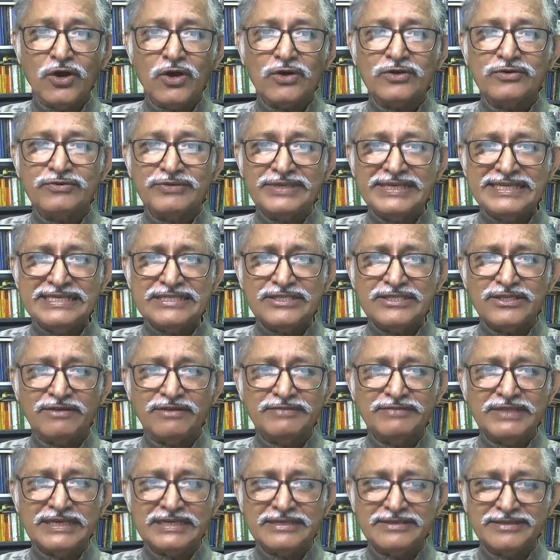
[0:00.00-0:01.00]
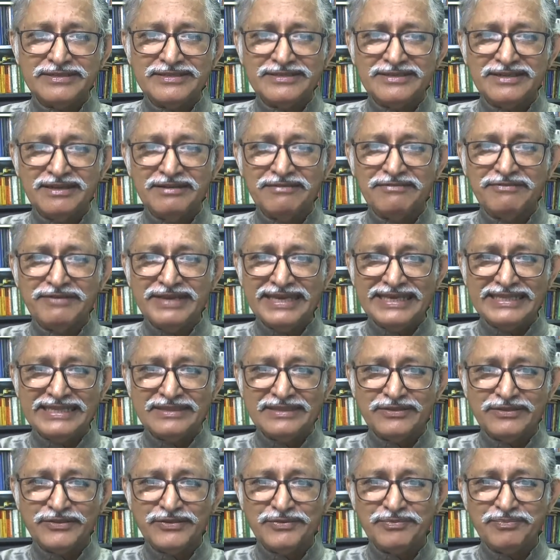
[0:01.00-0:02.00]
doctrines of the Christian
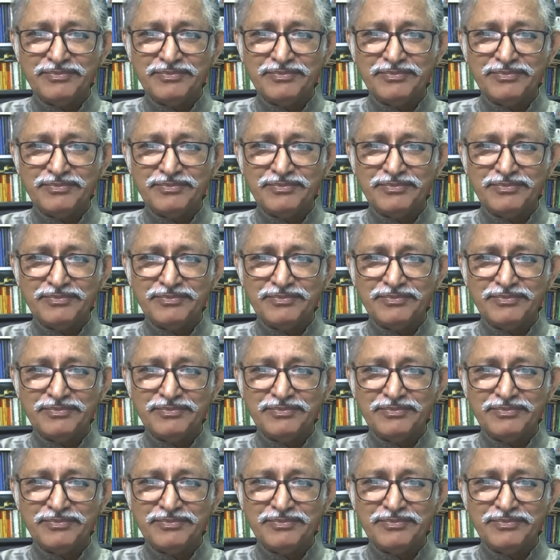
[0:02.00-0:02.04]
faith.